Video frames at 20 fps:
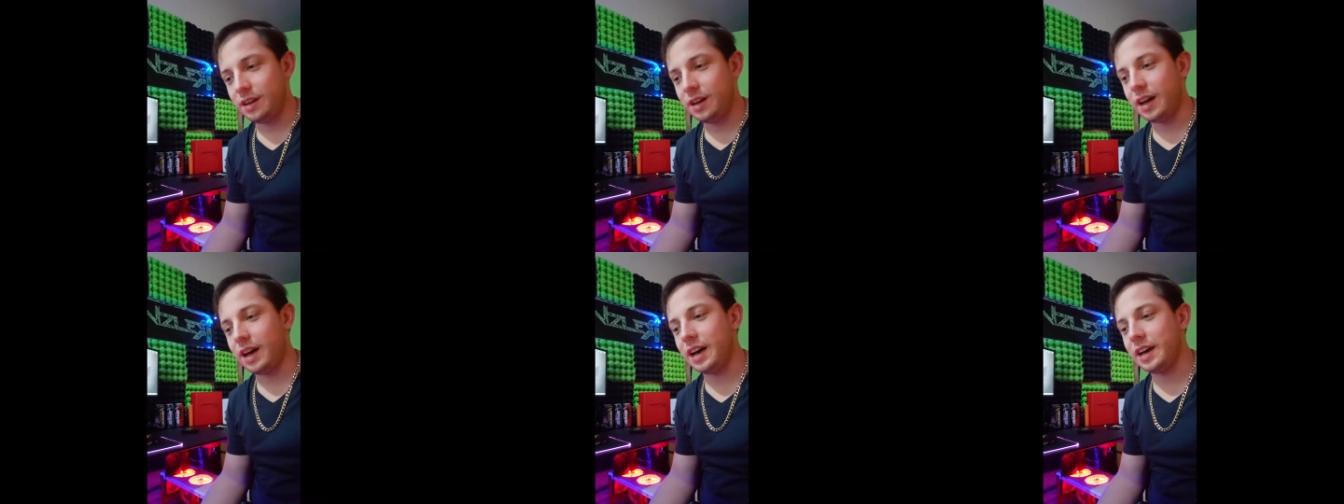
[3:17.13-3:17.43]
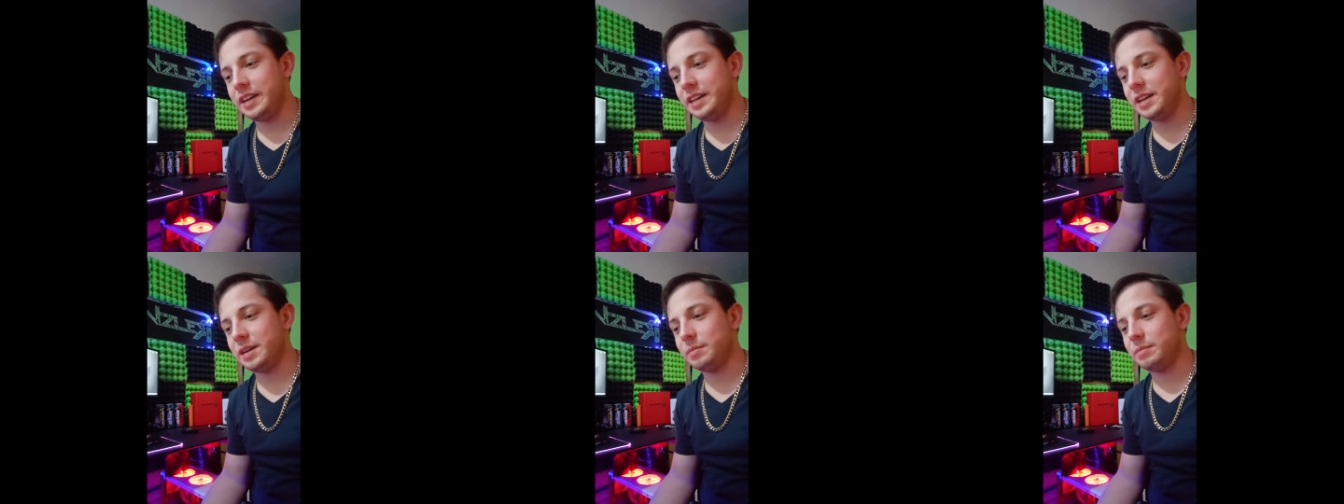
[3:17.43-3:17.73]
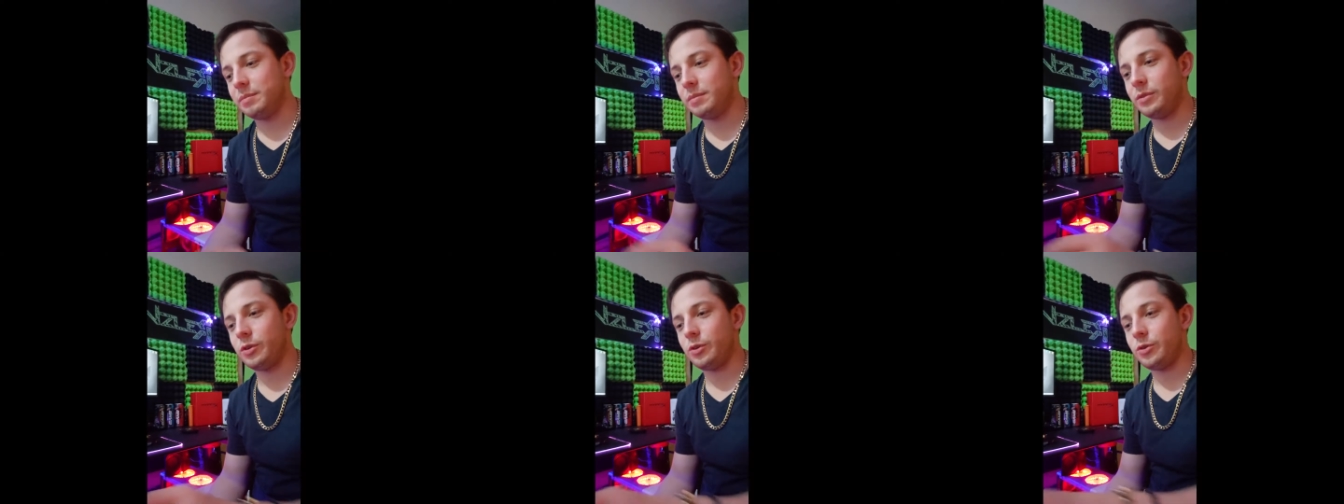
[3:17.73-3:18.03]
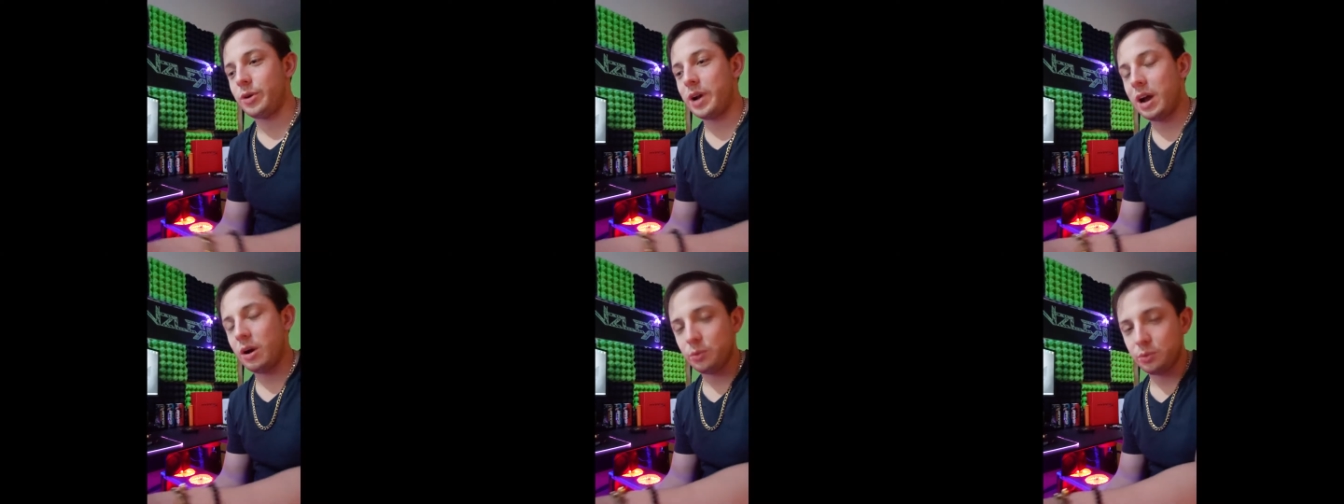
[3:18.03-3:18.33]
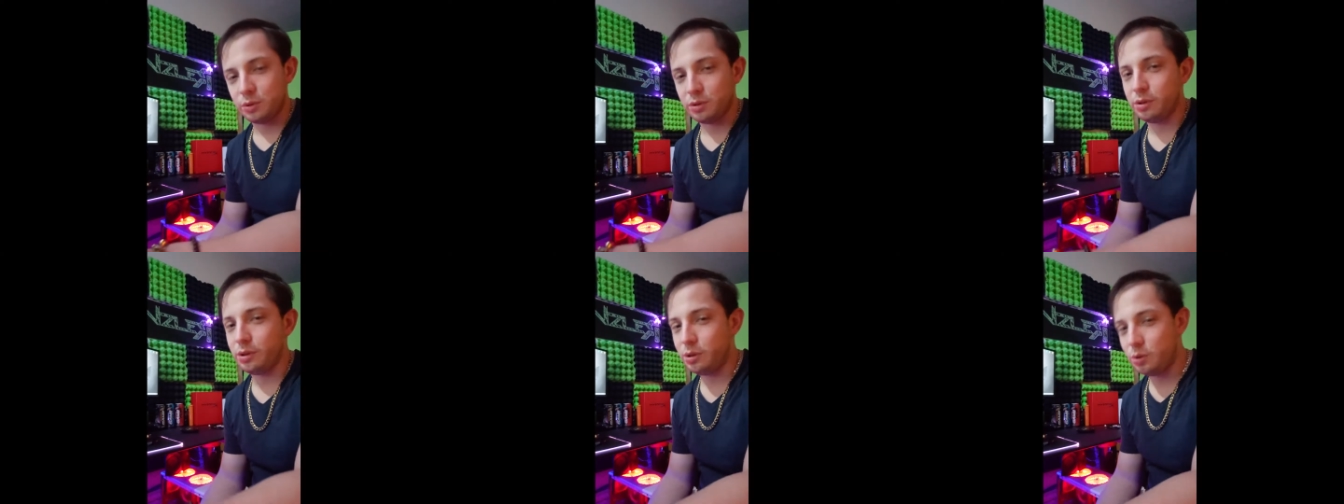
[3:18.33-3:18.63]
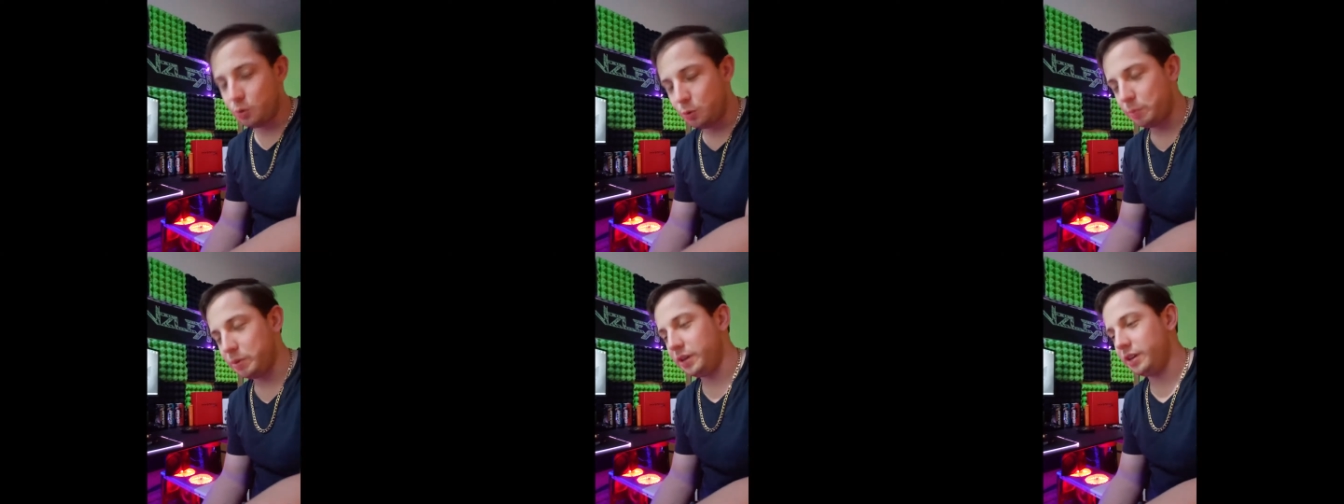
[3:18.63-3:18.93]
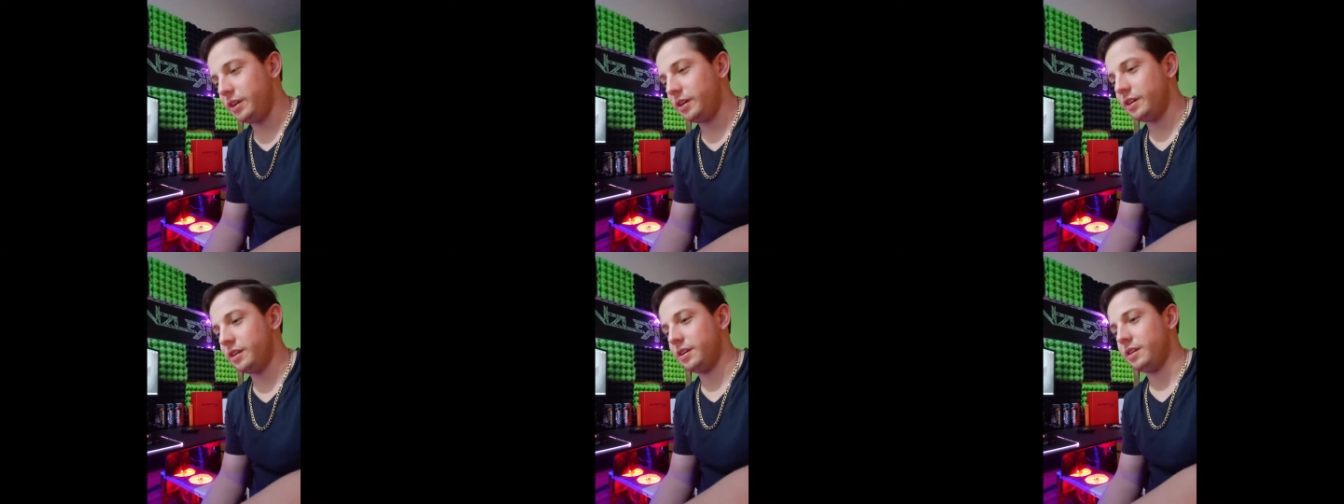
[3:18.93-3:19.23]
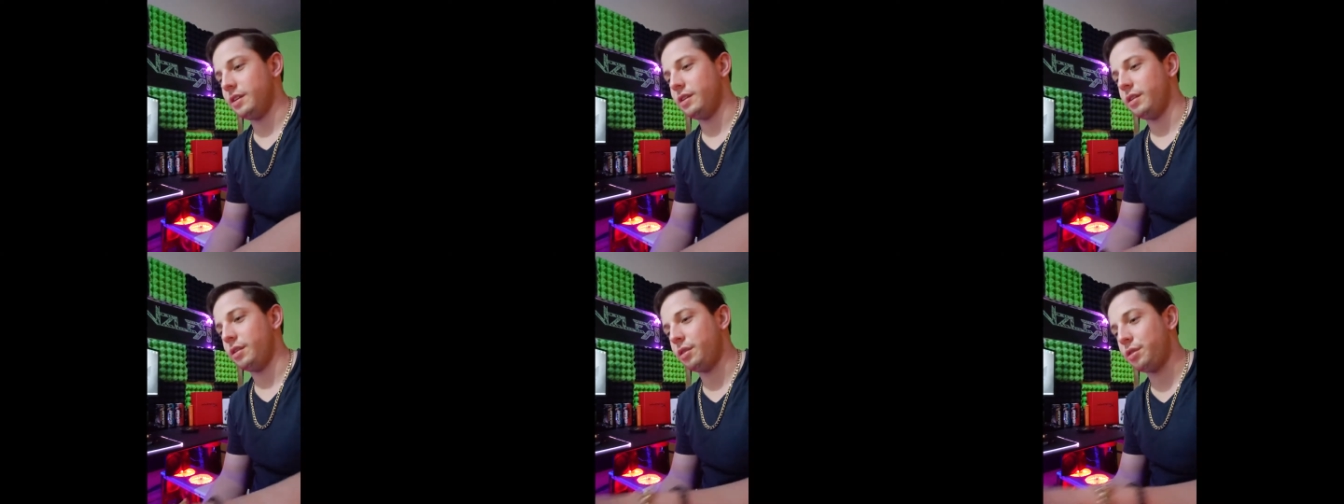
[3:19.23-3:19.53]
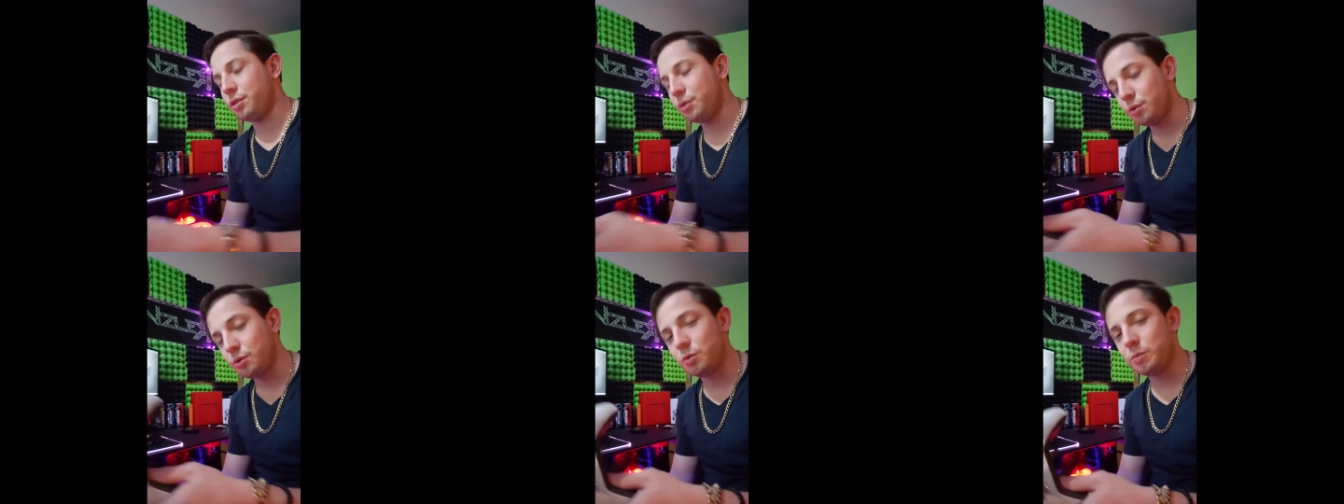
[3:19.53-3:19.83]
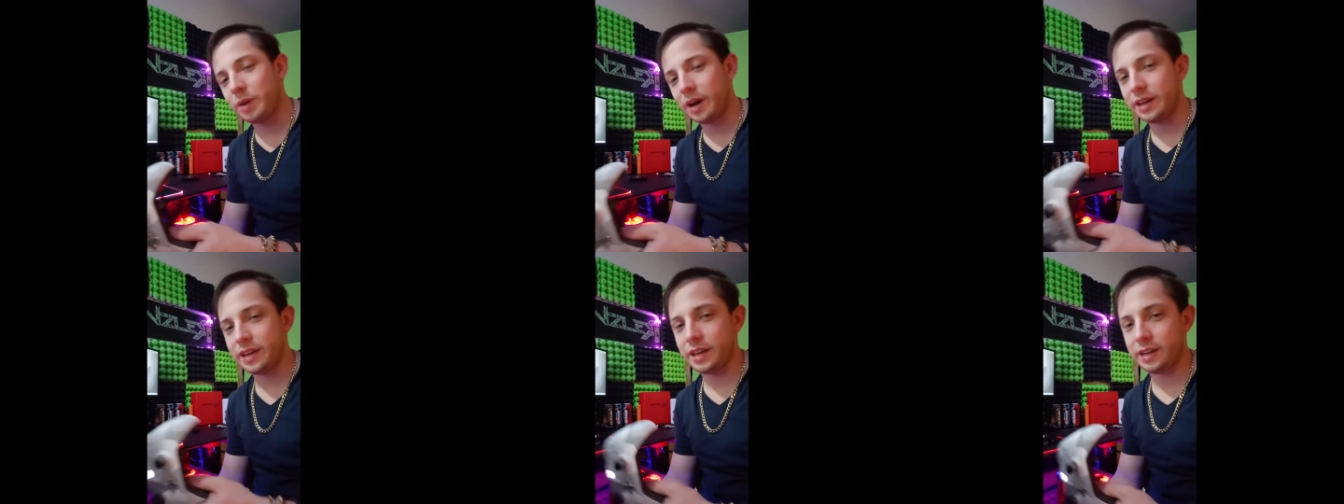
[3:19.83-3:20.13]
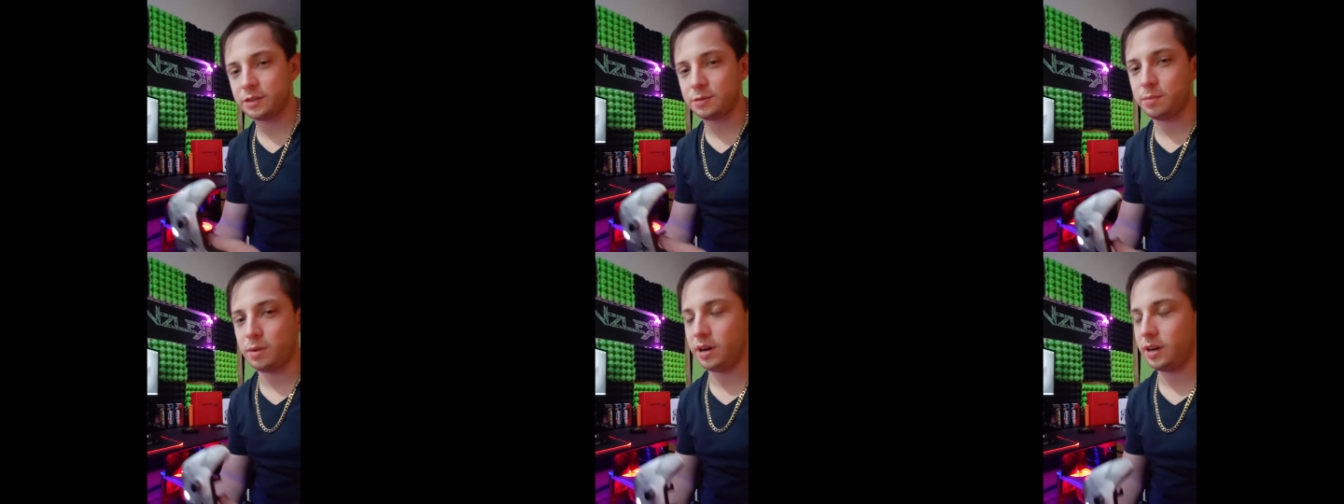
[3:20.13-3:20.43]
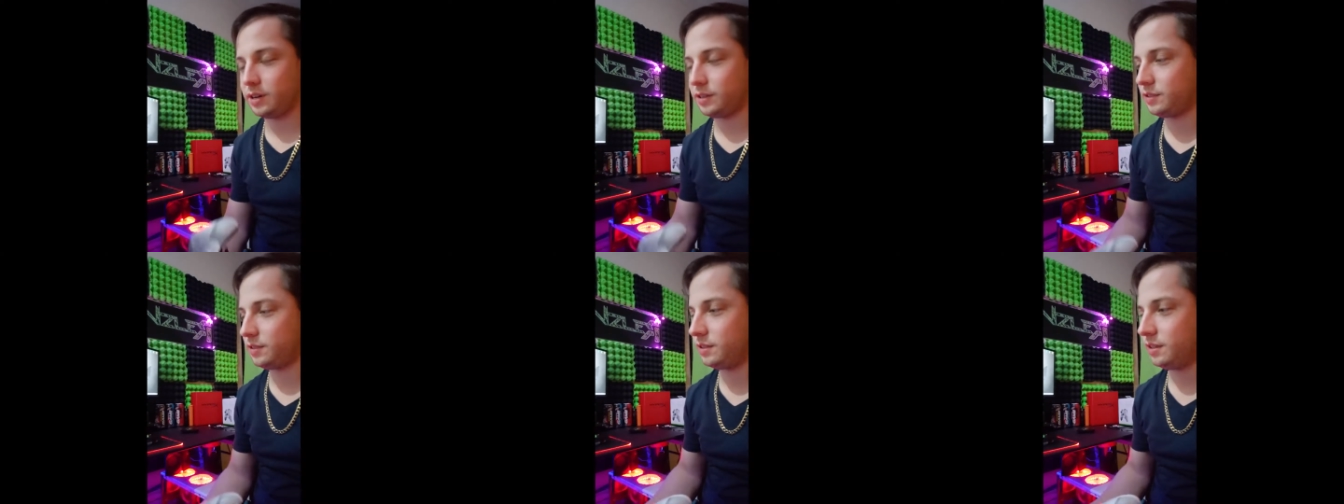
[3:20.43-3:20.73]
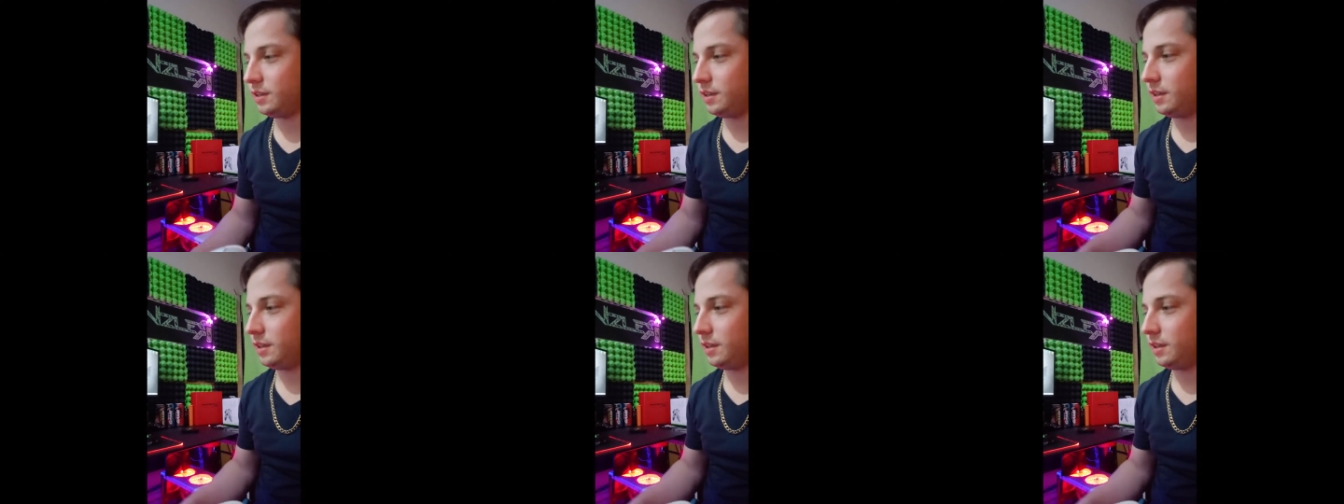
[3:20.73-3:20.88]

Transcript: I am ground looping through my Xbox